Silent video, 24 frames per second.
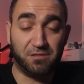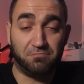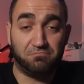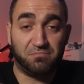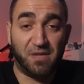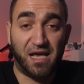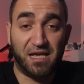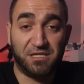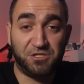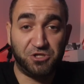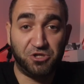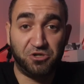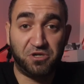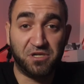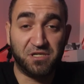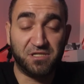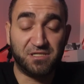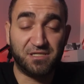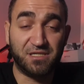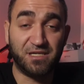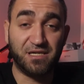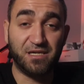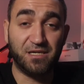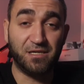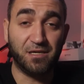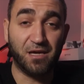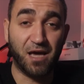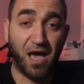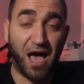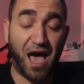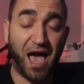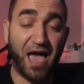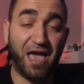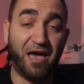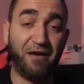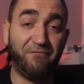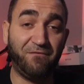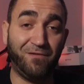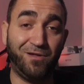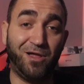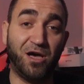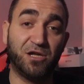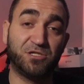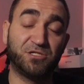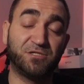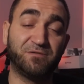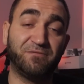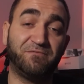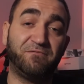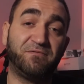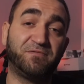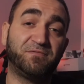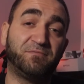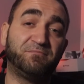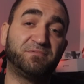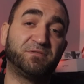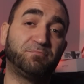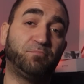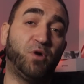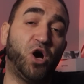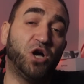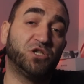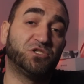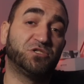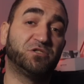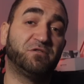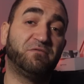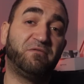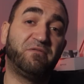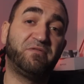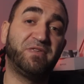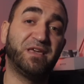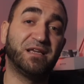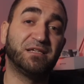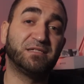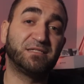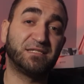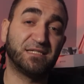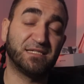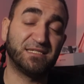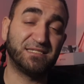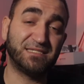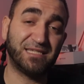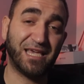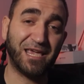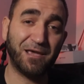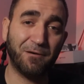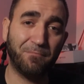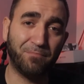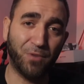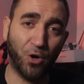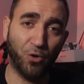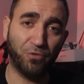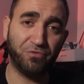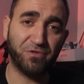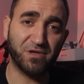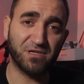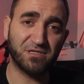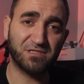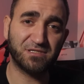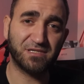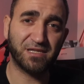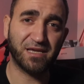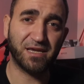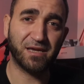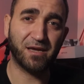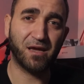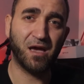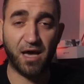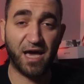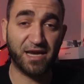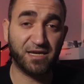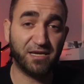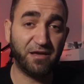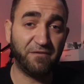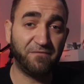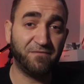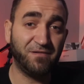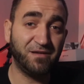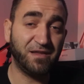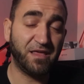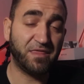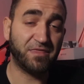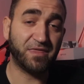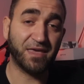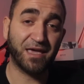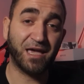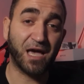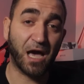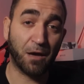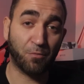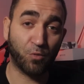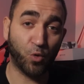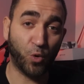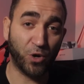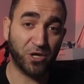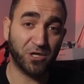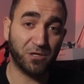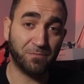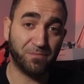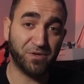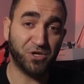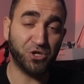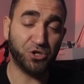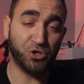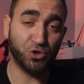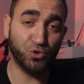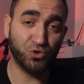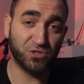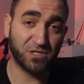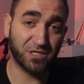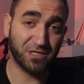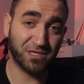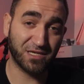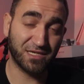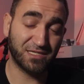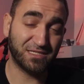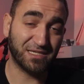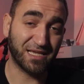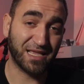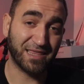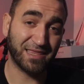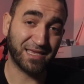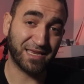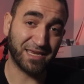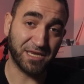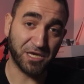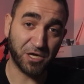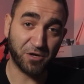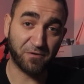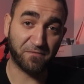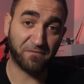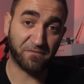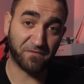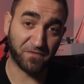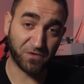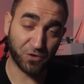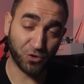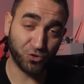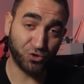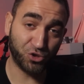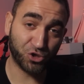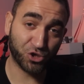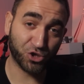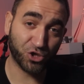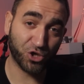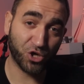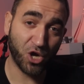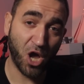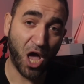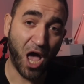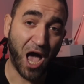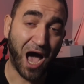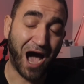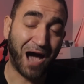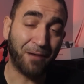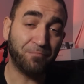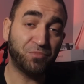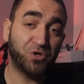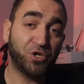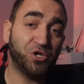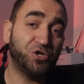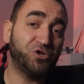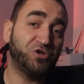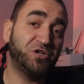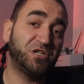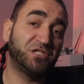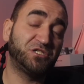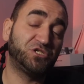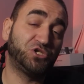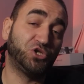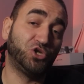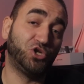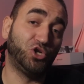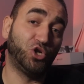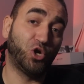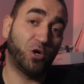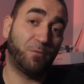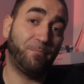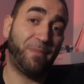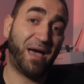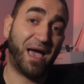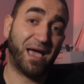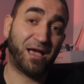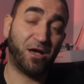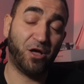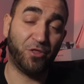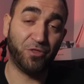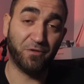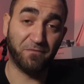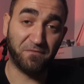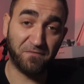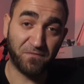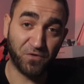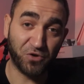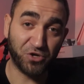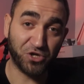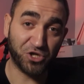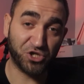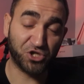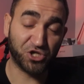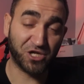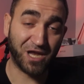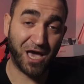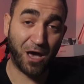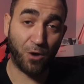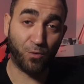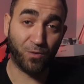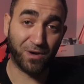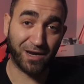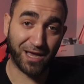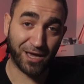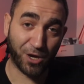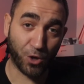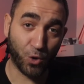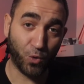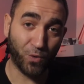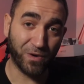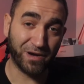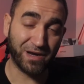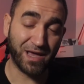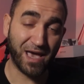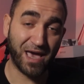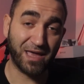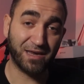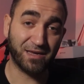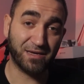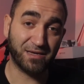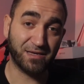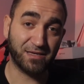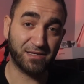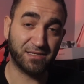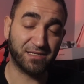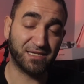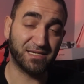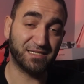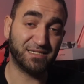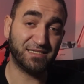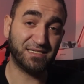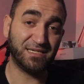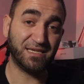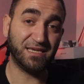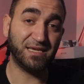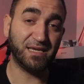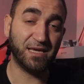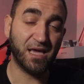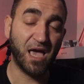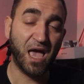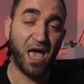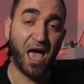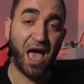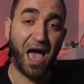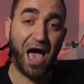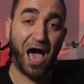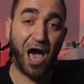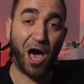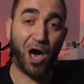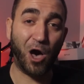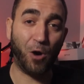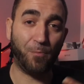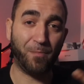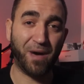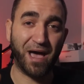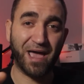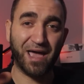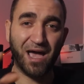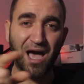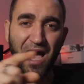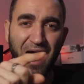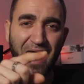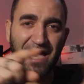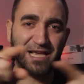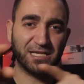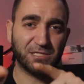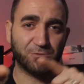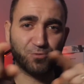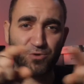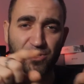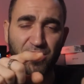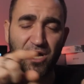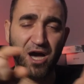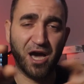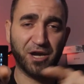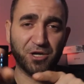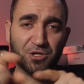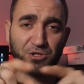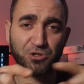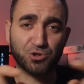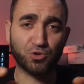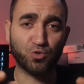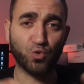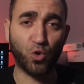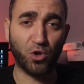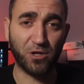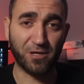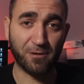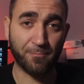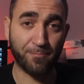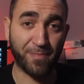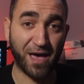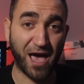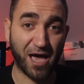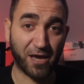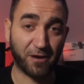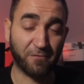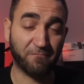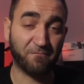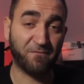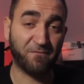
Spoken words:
As you can see, I have lots of positive things to say about this thing. I definitely think I'm going to be using this in the near future. I'm curious to look back on the footage now when I go and edit it to see how my eyes were kind of scrolling back and